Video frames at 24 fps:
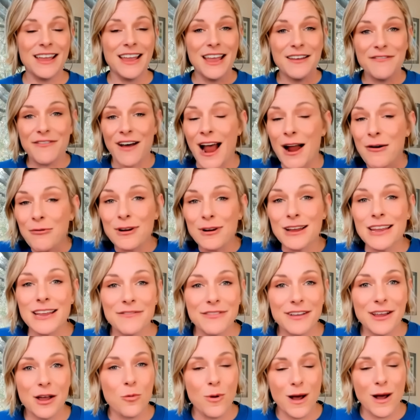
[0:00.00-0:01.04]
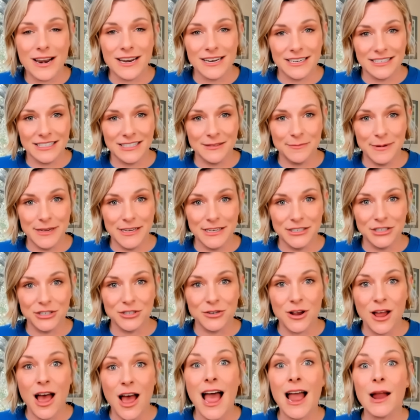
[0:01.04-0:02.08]
if I were giving a wedding speech,
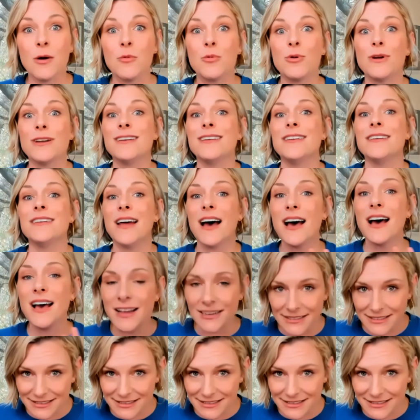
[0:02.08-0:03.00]
I would not